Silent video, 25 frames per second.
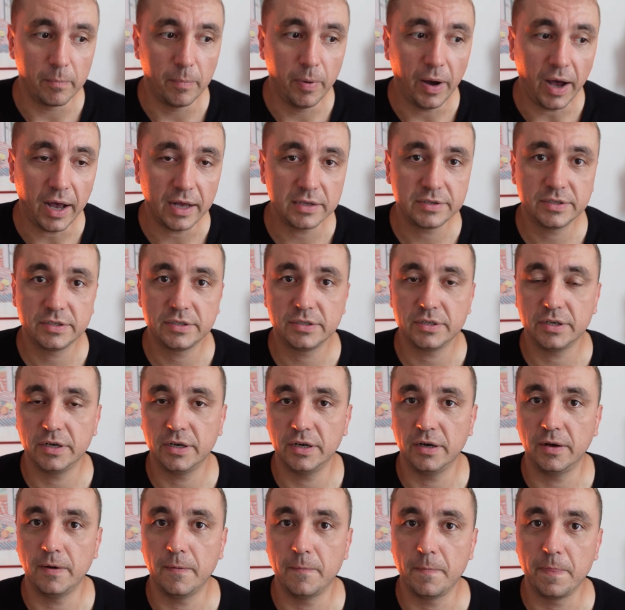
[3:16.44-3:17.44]
but
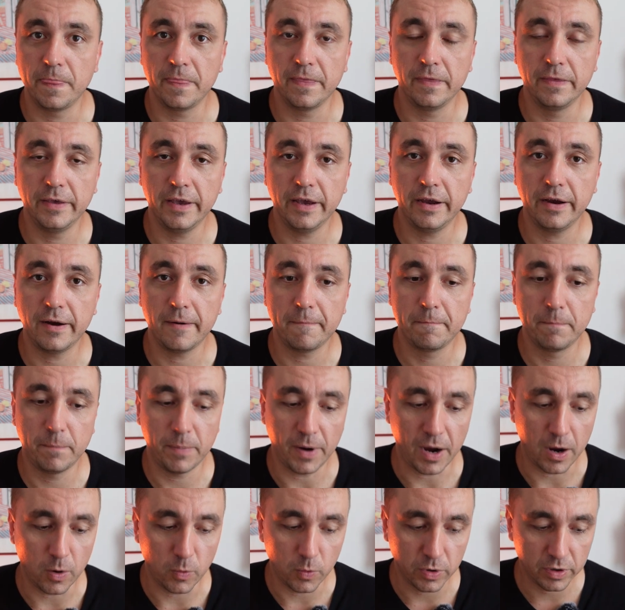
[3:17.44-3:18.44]
um, their
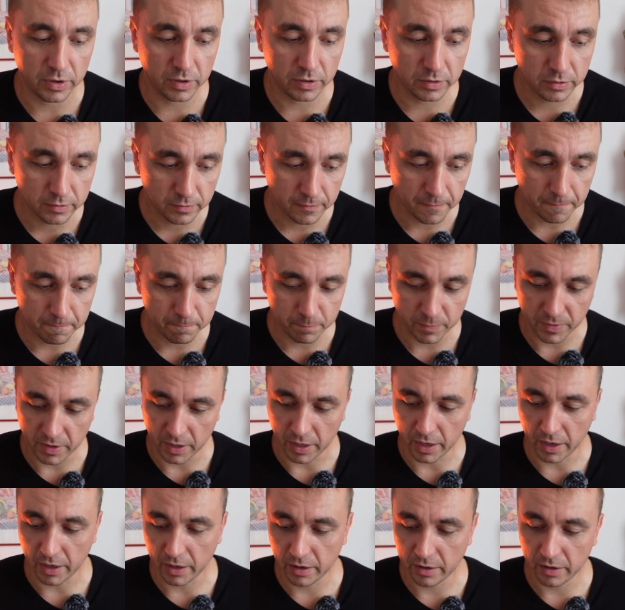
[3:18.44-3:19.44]
power
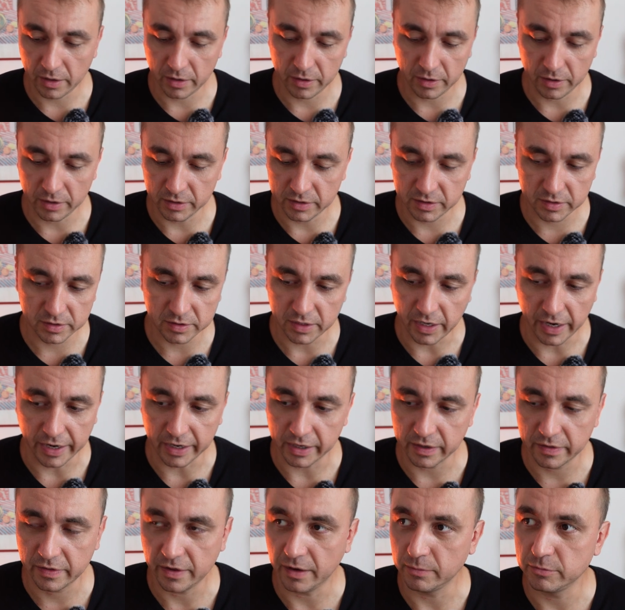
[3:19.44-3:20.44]
yeah it's
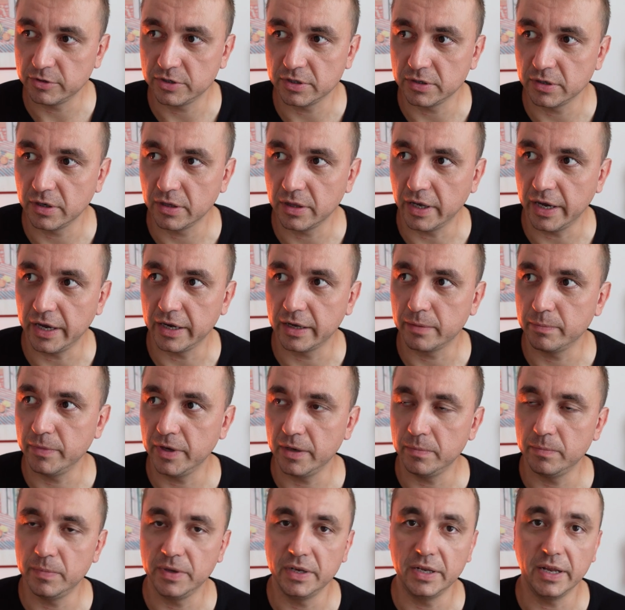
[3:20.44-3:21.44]
like something like
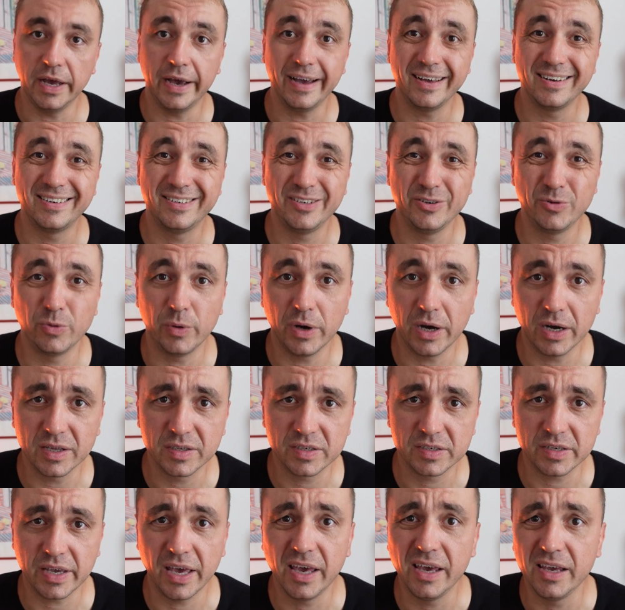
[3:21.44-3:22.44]
maybe 90
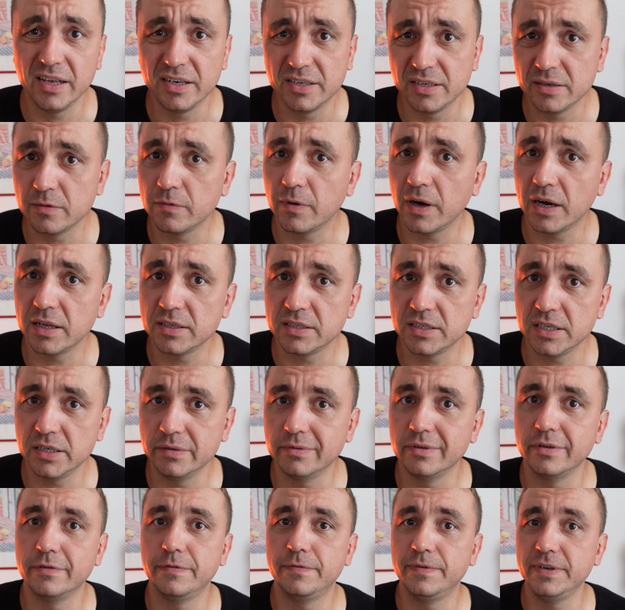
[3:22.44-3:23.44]
watts 80 watts
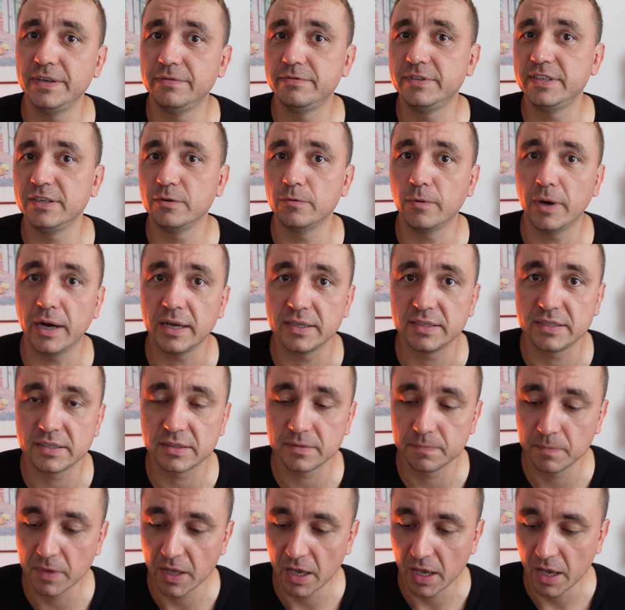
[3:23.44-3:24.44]
even 50 watts